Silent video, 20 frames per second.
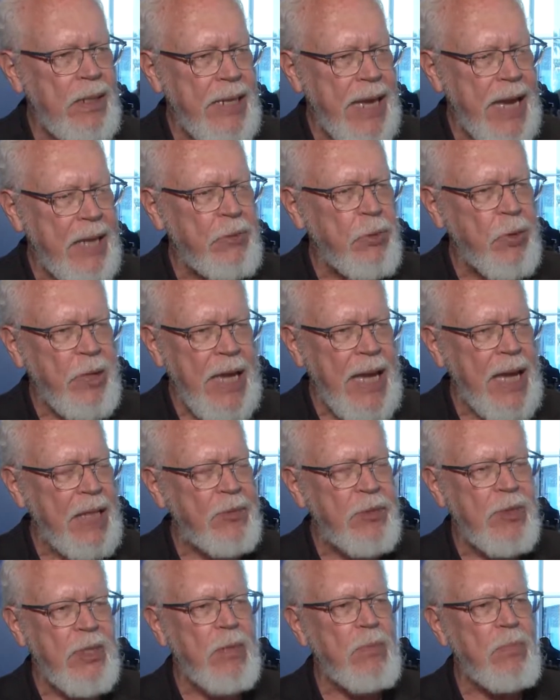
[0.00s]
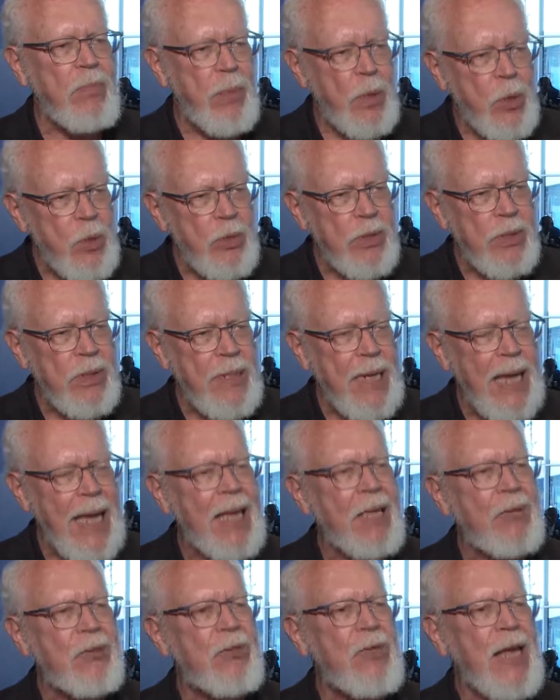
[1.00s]
natural gas that Putin
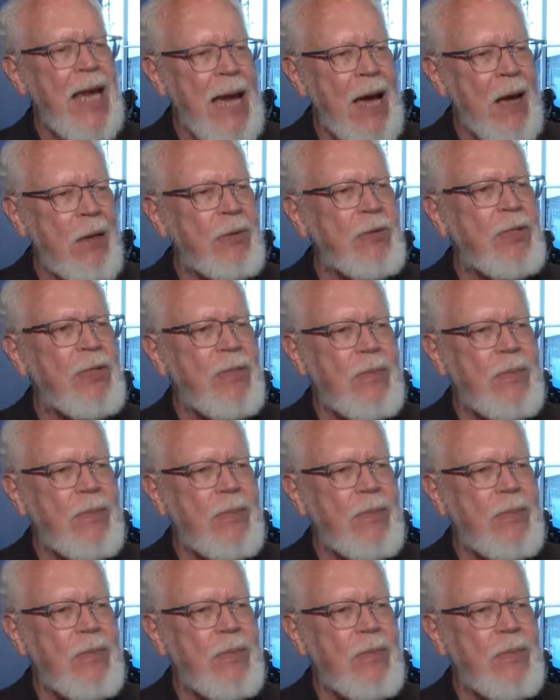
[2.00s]
has now